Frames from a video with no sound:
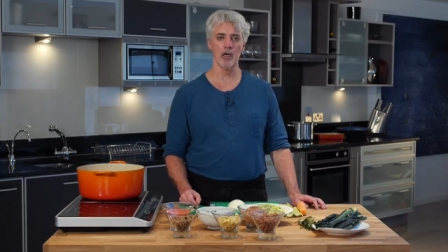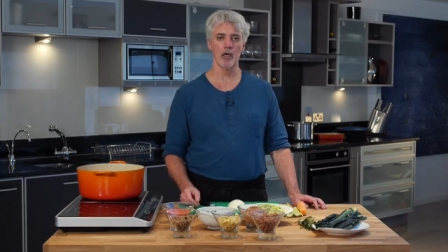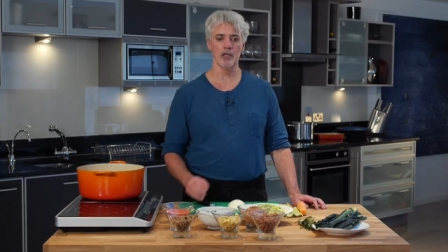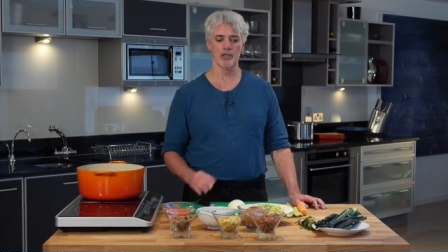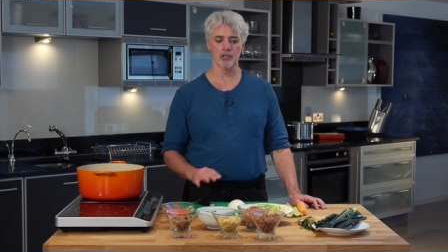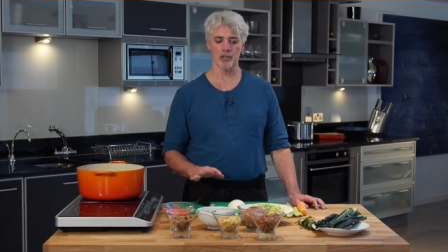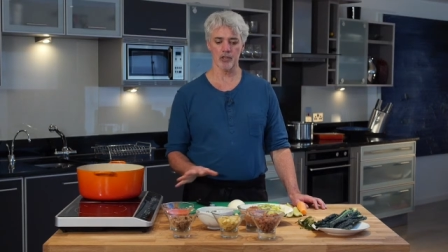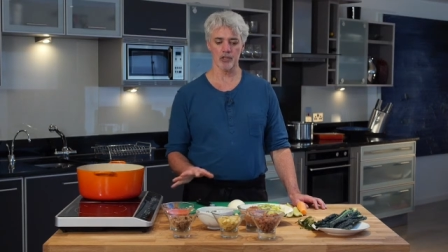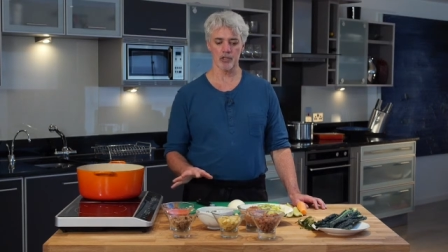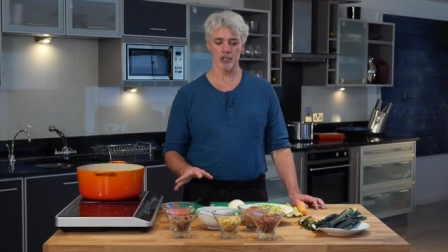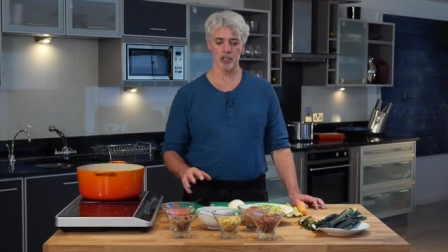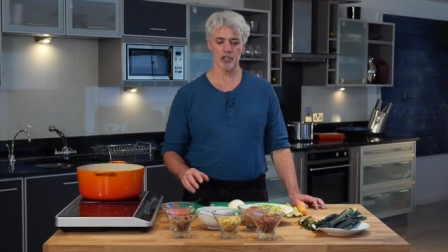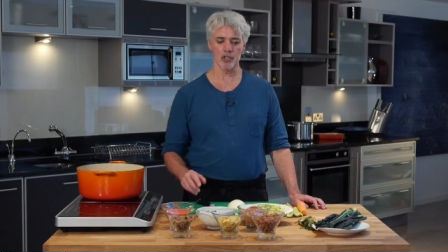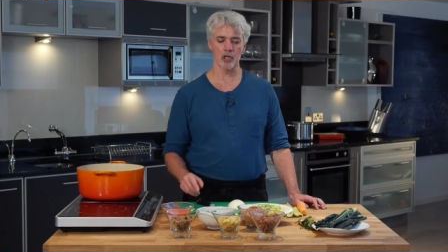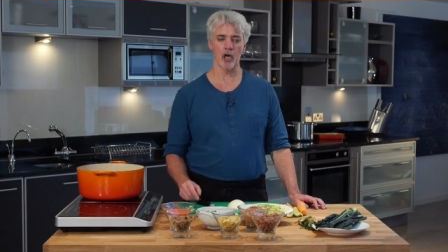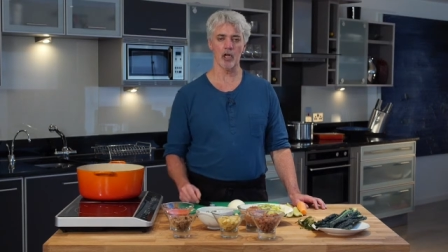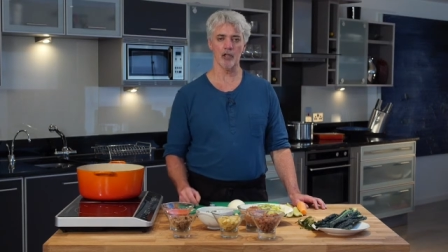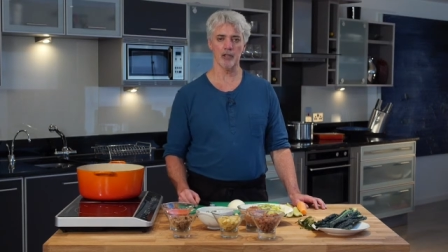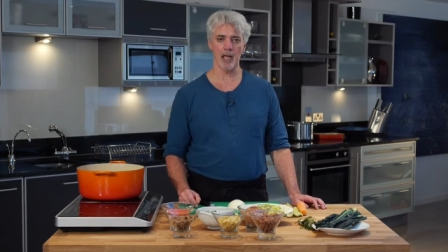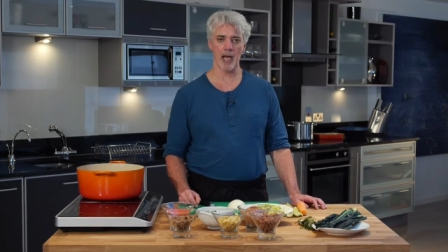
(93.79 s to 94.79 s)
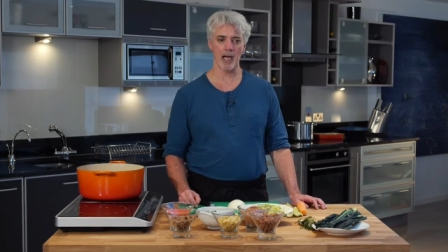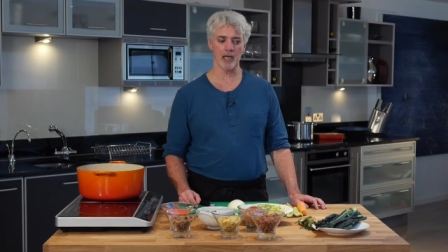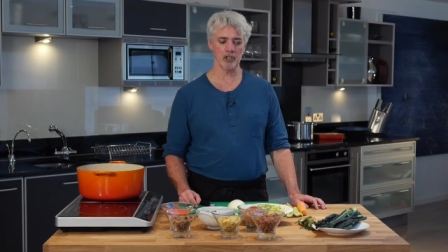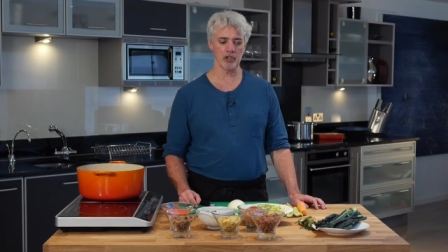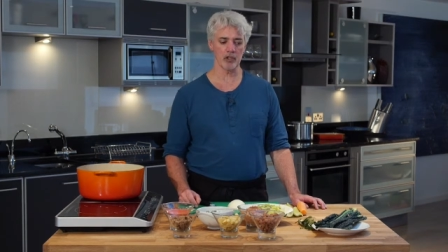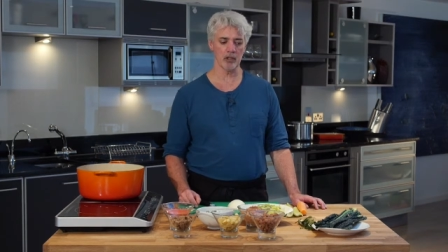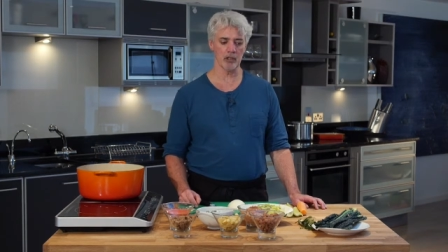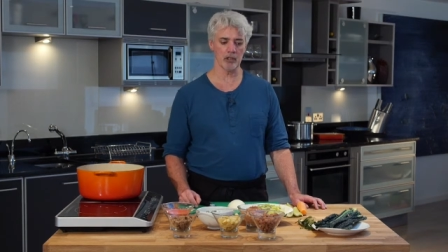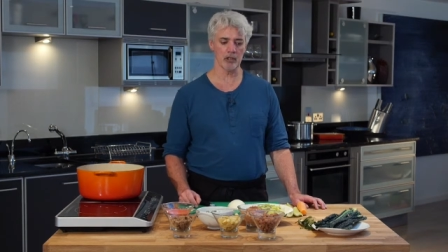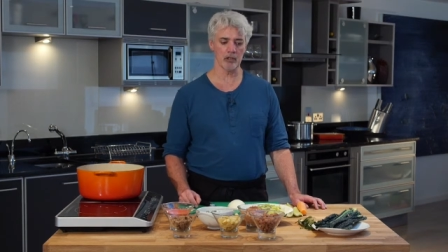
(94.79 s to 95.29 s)
so it's just all
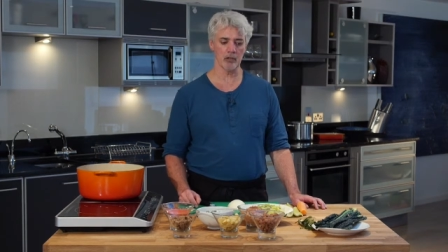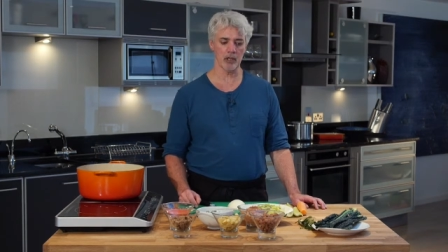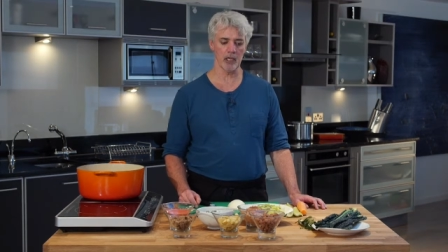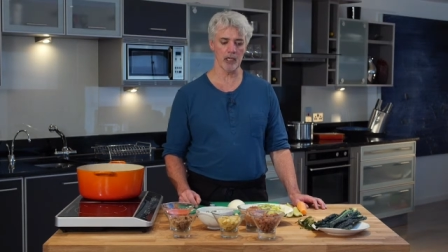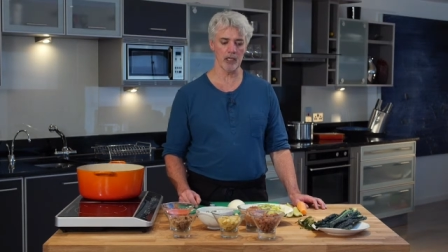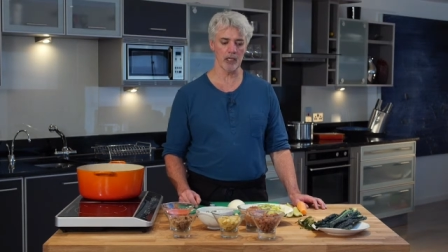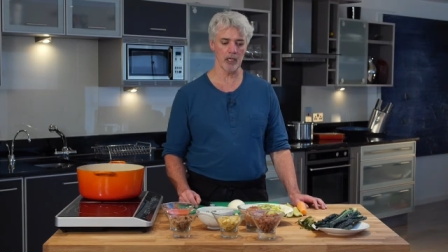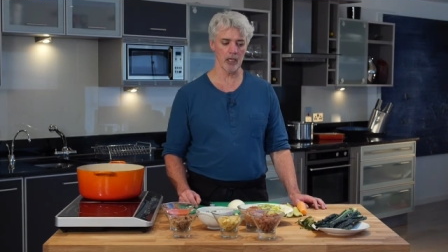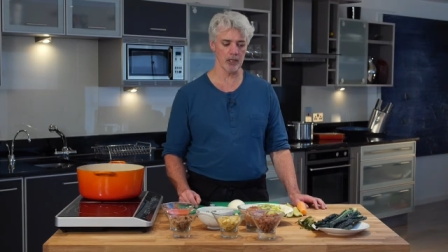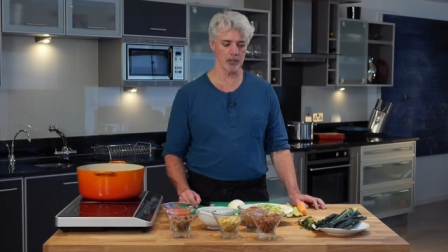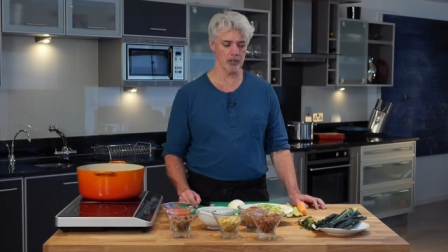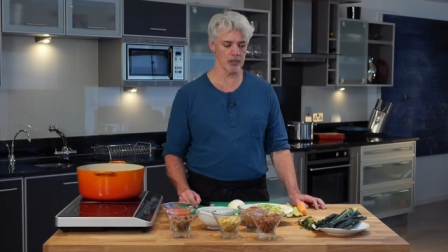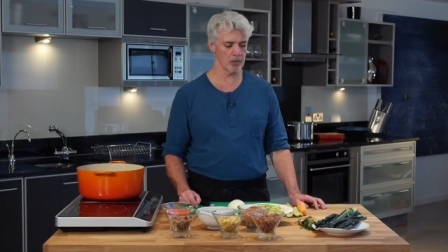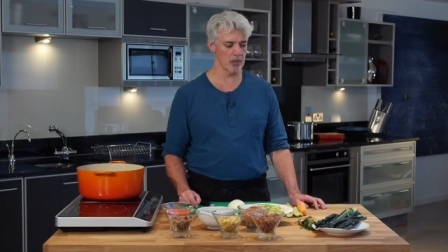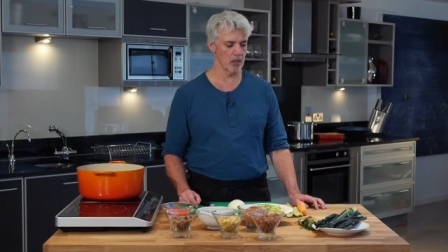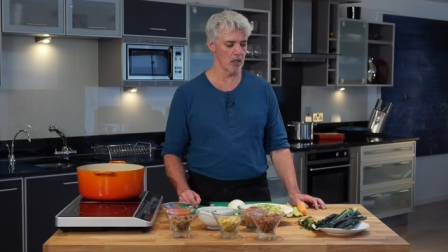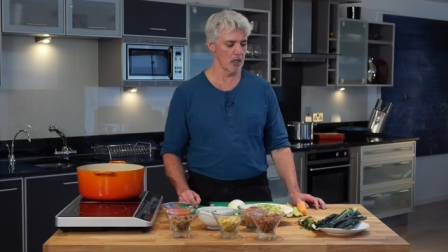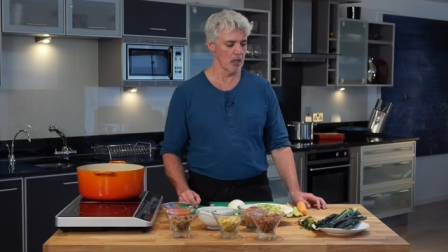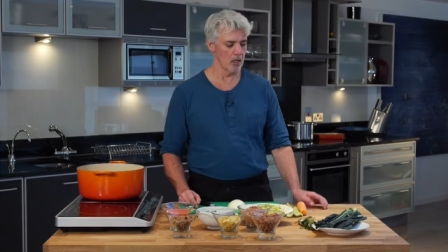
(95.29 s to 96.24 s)
natural ingredients.